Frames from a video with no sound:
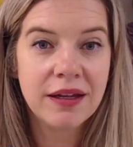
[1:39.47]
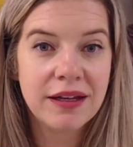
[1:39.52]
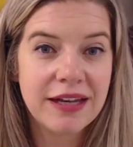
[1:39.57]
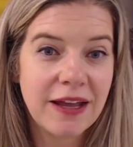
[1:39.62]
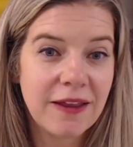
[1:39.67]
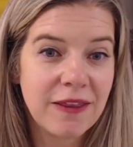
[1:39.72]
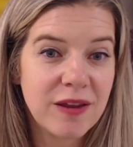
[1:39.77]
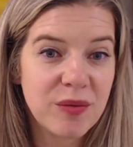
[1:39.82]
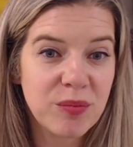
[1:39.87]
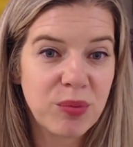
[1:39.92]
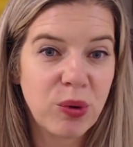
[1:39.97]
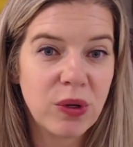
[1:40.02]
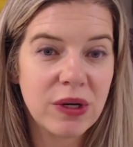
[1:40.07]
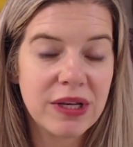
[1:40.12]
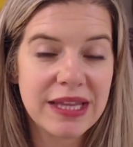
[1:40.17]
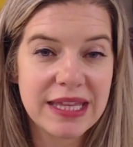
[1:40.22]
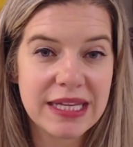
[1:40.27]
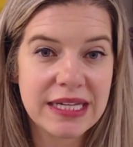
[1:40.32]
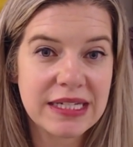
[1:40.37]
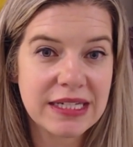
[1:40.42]
Now, the
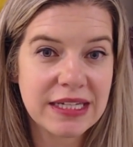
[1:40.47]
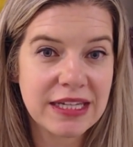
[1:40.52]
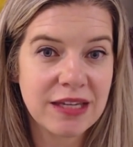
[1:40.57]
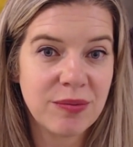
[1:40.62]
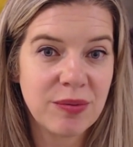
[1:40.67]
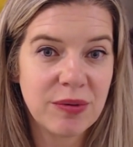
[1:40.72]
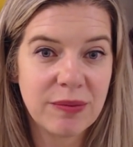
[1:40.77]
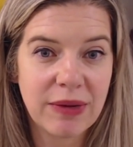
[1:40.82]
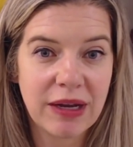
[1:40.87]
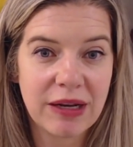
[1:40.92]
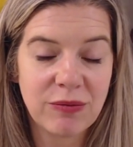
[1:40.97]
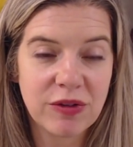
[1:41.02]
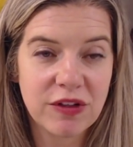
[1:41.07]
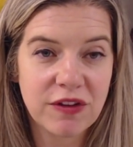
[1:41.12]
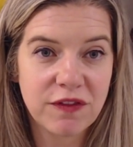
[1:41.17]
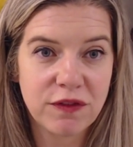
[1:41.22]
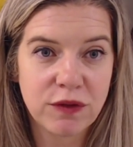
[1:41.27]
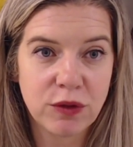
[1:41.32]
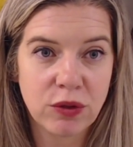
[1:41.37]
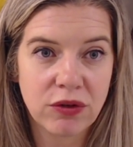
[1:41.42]
important thing to keep in mind with
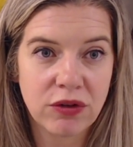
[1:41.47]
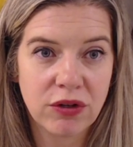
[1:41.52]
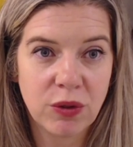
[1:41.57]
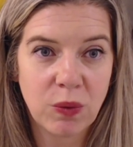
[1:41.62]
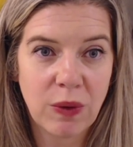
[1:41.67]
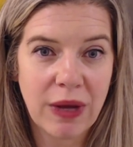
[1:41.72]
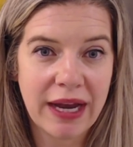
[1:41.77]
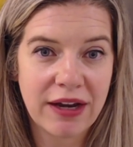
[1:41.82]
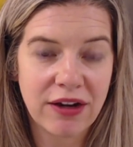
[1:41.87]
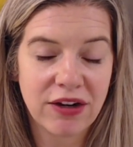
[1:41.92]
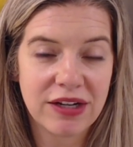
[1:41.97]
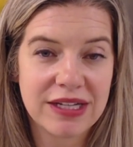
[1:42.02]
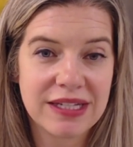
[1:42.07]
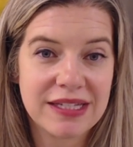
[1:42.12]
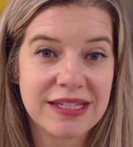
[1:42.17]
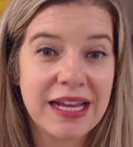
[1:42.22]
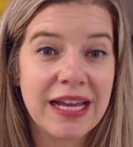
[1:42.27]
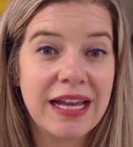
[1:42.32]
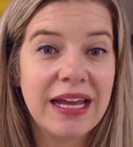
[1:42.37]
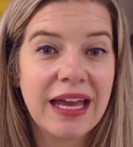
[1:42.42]
floral wire
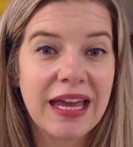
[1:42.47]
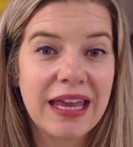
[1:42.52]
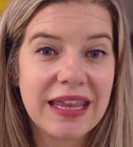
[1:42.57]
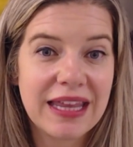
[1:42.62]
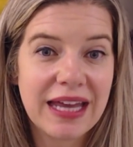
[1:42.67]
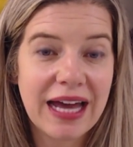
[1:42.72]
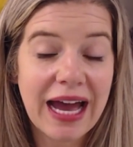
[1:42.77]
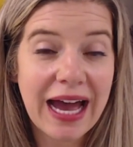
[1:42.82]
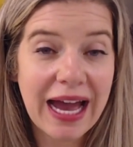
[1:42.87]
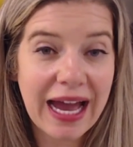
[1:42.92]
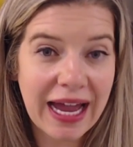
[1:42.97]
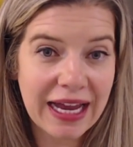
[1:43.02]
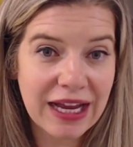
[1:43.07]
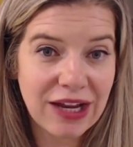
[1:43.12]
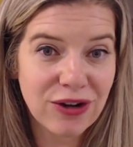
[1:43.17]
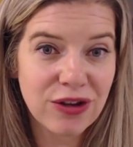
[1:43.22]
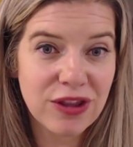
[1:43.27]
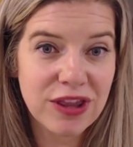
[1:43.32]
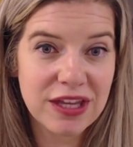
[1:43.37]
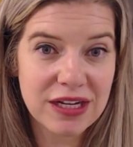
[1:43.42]
is the
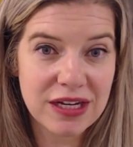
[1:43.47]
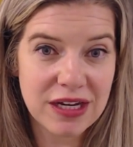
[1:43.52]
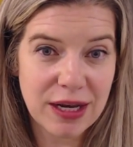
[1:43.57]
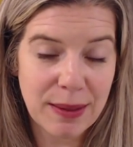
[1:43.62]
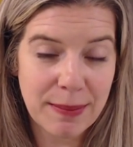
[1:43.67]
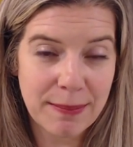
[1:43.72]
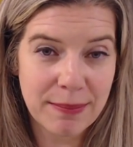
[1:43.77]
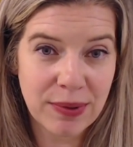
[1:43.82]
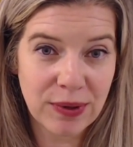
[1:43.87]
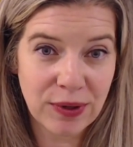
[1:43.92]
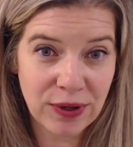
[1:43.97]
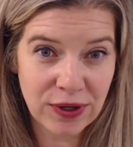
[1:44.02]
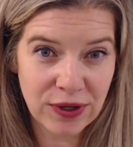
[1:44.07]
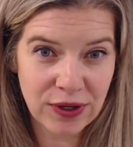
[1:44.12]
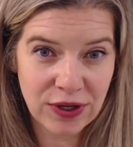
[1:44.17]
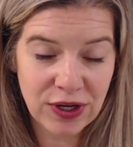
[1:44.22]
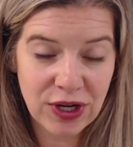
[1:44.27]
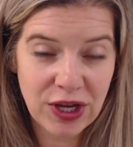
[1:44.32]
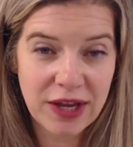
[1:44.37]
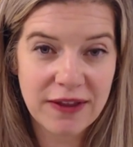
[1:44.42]
higher the
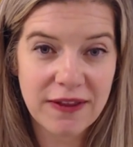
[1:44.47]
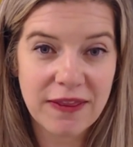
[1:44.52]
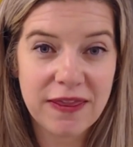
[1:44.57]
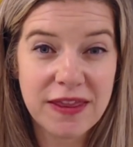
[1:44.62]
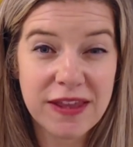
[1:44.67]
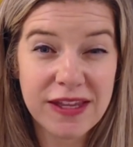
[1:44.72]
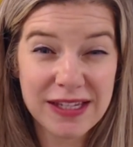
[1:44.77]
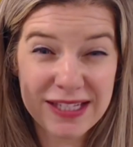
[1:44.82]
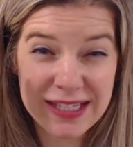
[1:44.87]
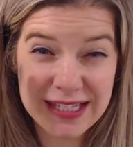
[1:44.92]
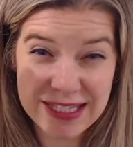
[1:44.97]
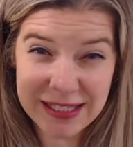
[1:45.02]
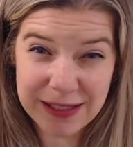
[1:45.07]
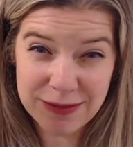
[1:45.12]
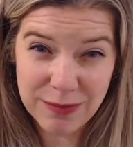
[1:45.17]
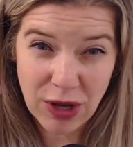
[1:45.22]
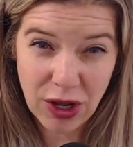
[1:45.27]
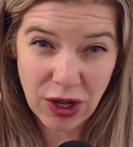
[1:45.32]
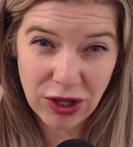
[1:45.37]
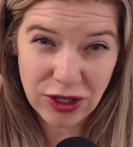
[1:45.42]
number, the
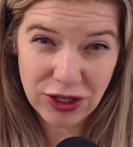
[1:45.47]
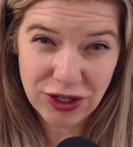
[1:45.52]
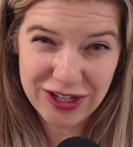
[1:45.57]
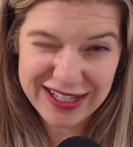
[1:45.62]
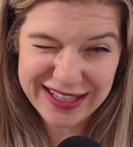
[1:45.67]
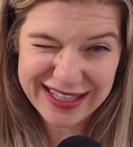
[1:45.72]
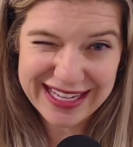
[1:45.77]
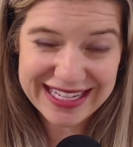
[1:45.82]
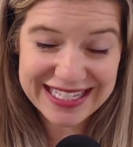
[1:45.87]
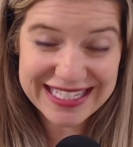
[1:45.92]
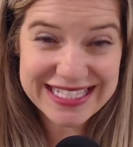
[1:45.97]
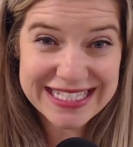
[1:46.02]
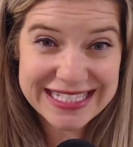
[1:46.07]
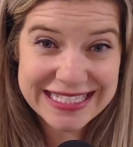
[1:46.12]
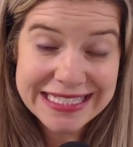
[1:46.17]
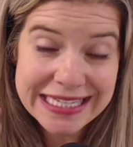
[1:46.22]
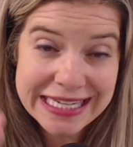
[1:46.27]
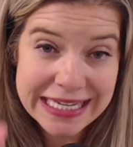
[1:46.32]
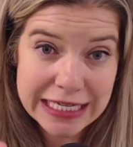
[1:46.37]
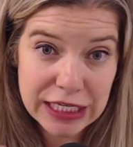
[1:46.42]
smaller and
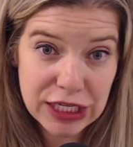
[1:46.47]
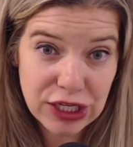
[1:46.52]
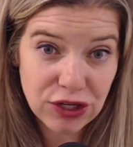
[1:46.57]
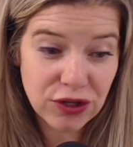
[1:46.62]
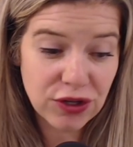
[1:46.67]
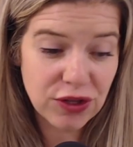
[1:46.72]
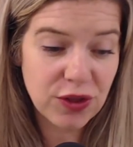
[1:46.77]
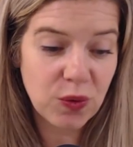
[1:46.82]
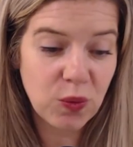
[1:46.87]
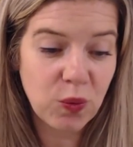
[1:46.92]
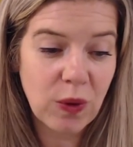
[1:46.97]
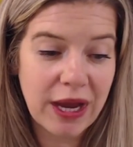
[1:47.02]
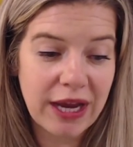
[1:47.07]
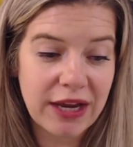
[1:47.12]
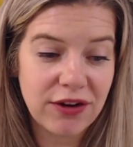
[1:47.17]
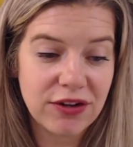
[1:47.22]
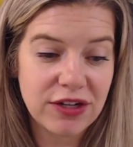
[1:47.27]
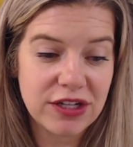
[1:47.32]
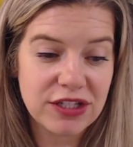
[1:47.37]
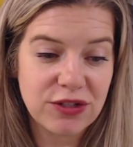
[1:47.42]
skinnier the
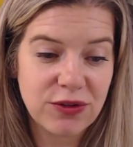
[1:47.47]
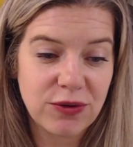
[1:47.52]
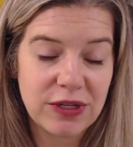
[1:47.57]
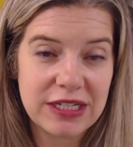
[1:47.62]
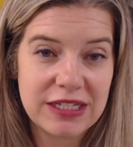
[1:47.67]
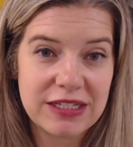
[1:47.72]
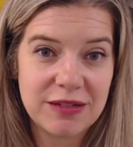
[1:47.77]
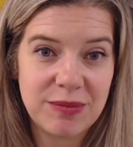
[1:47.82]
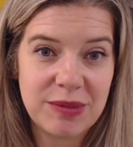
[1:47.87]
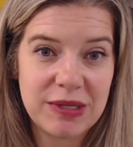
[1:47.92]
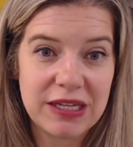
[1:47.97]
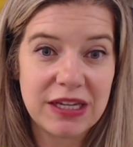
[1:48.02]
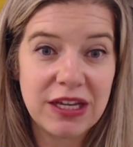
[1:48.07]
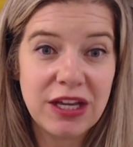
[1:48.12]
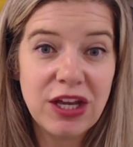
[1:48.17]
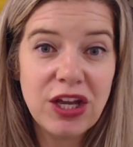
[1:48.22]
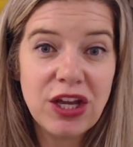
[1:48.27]
wire is going to be.